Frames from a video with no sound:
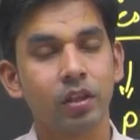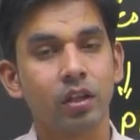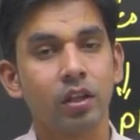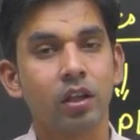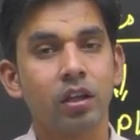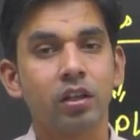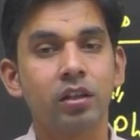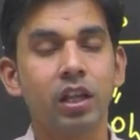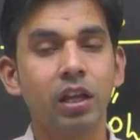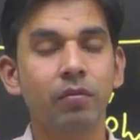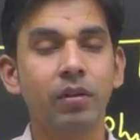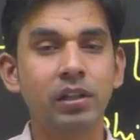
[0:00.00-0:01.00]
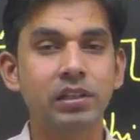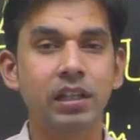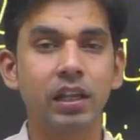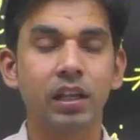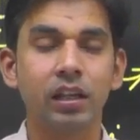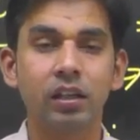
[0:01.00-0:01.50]
they will
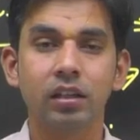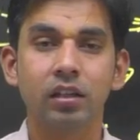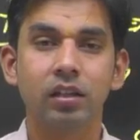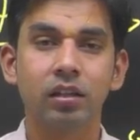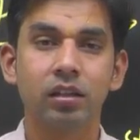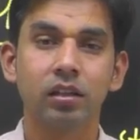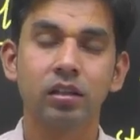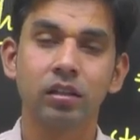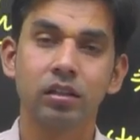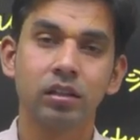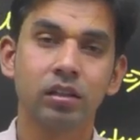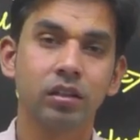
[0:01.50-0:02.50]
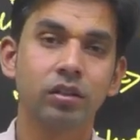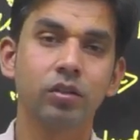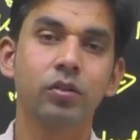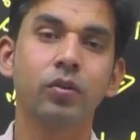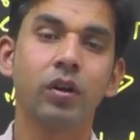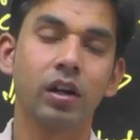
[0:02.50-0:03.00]
say you
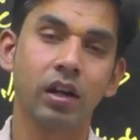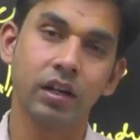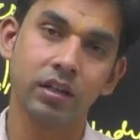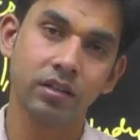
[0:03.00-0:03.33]
are right.